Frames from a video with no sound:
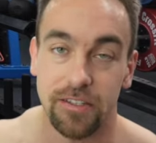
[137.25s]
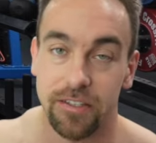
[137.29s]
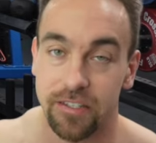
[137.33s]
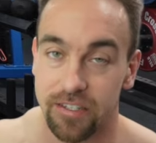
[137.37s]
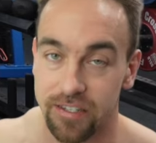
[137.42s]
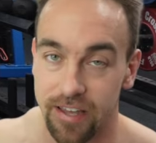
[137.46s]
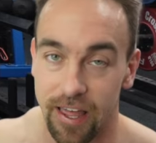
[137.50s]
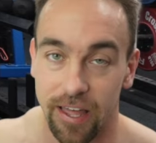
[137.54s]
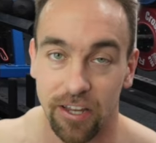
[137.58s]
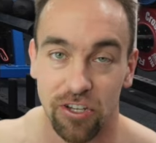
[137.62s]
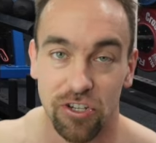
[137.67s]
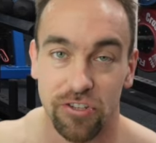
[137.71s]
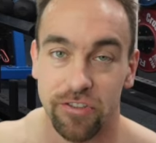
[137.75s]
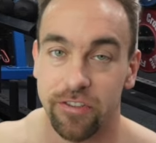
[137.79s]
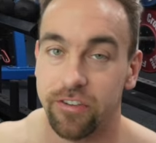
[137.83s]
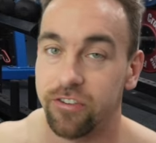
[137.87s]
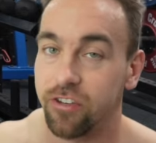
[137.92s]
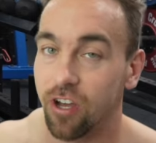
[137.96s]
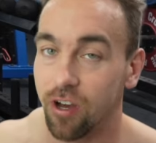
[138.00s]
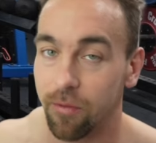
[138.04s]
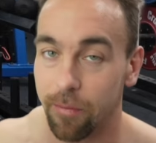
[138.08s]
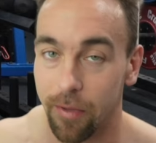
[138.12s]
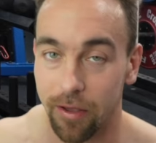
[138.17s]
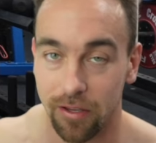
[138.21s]
the snatches, the
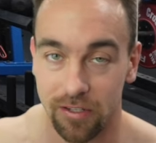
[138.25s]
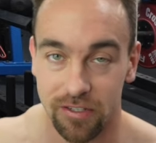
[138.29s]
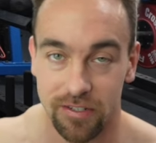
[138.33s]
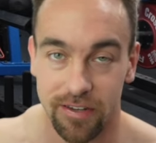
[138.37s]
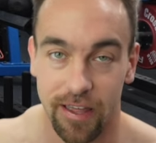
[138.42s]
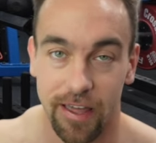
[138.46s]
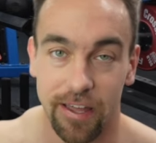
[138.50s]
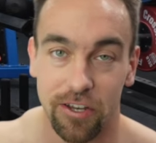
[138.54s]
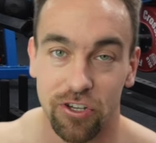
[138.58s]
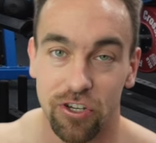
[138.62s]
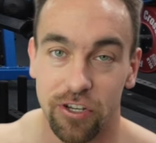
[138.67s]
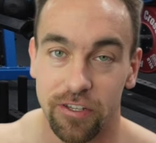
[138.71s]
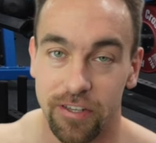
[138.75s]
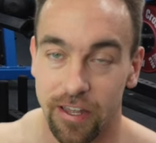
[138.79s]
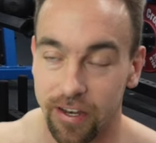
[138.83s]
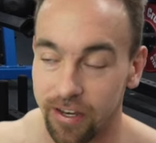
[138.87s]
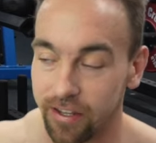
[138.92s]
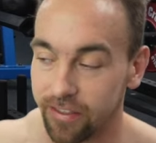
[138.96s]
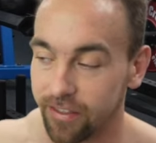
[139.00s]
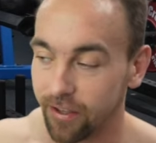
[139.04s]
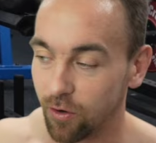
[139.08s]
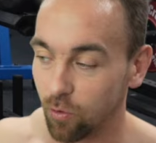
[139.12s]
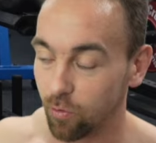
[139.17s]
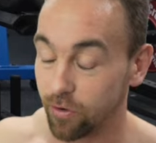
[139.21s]
dumbbell snatches,
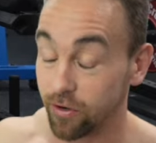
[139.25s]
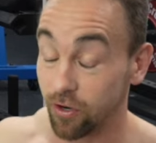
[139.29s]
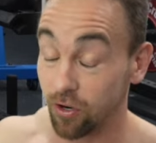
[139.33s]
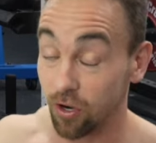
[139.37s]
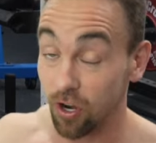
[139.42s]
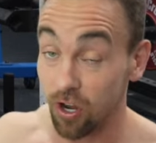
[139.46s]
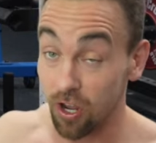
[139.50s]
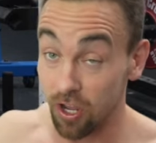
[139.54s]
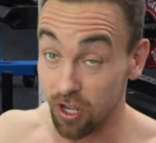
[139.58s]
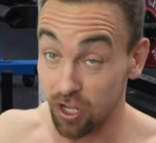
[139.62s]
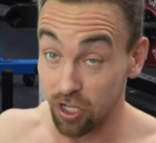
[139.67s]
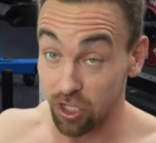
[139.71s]
anything where you're